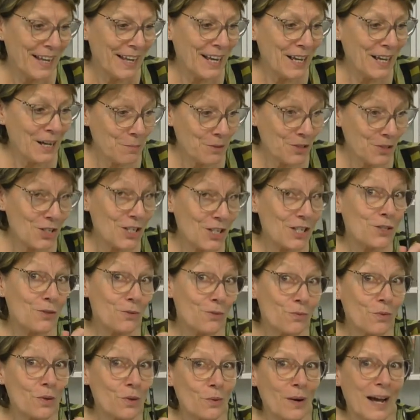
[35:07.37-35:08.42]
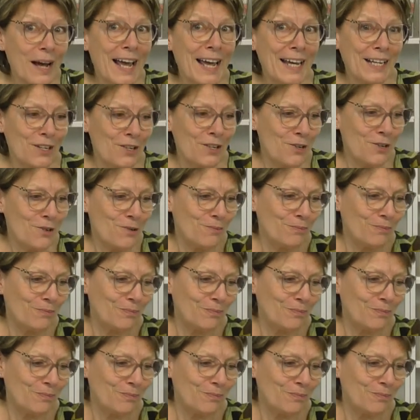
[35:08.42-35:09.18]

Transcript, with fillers: uh, but she's a real hat girl